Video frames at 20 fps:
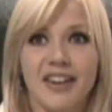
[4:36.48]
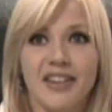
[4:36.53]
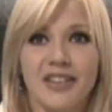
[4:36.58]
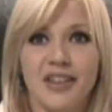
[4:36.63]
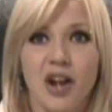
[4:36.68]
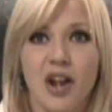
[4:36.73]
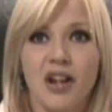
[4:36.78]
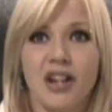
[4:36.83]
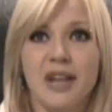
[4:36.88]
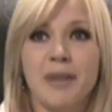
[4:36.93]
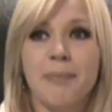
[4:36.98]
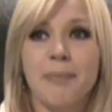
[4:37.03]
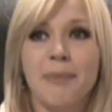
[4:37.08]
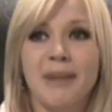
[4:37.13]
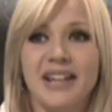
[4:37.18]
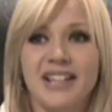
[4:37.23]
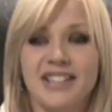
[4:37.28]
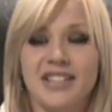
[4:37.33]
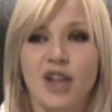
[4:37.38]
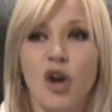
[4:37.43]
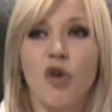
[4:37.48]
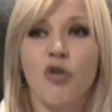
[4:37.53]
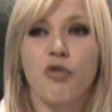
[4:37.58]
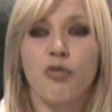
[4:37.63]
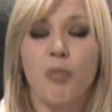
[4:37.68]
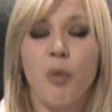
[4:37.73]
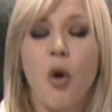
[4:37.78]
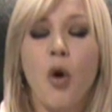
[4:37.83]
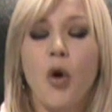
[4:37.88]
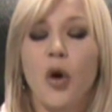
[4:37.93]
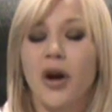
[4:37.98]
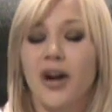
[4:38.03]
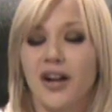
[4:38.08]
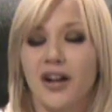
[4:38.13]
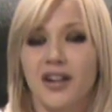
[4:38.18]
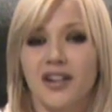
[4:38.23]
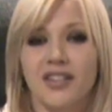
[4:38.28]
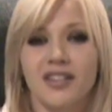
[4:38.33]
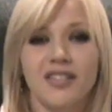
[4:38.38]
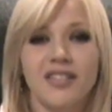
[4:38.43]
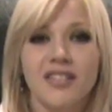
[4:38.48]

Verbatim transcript: the Olympics of porn.